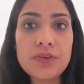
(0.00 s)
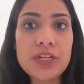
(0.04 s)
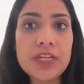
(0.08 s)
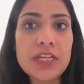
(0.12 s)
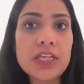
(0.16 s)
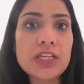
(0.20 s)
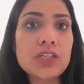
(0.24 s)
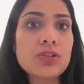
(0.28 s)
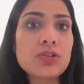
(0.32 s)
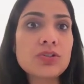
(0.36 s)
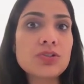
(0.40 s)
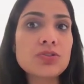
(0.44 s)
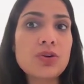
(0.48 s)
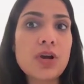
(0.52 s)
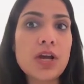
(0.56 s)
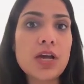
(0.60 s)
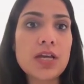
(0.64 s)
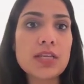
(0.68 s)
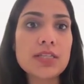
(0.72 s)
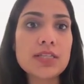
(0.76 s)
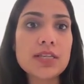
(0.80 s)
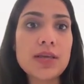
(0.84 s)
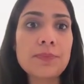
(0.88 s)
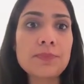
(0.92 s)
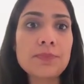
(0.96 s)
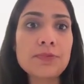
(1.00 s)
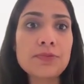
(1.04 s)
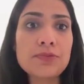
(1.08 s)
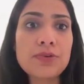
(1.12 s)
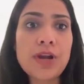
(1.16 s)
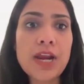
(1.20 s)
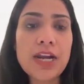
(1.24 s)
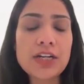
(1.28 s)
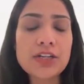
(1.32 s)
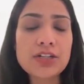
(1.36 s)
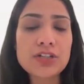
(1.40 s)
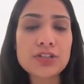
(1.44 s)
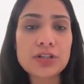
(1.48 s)
we need to do a
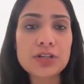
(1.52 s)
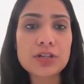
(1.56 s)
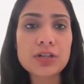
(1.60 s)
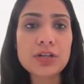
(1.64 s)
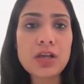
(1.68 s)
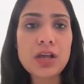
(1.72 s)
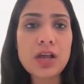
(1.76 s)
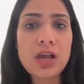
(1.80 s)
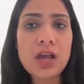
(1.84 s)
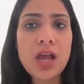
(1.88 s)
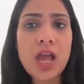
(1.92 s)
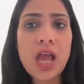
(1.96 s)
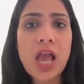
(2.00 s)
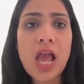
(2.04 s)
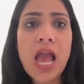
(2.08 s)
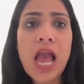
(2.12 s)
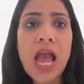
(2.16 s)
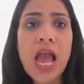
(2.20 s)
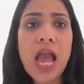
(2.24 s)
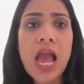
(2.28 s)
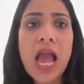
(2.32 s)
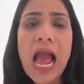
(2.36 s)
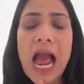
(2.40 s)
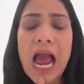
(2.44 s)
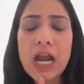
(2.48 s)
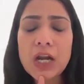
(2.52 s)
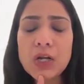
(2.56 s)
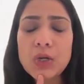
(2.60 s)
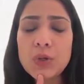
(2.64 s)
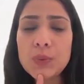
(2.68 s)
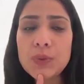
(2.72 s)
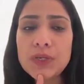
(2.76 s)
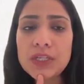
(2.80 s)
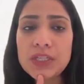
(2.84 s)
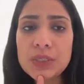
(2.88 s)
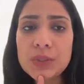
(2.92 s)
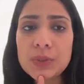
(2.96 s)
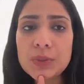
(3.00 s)
subtraction, how
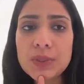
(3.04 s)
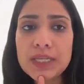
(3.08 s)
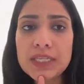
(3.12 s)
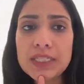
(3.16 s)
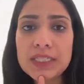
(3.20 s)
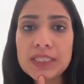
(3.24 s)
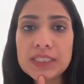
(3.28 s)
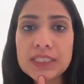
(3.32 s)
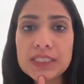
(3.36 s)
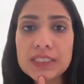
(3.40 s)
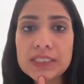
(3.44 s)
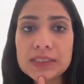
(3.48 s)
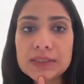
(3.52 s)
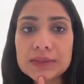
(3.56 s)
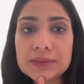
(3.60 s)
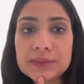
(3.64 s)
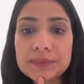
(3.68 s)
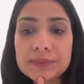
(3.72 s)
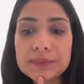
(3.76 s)
do we do it?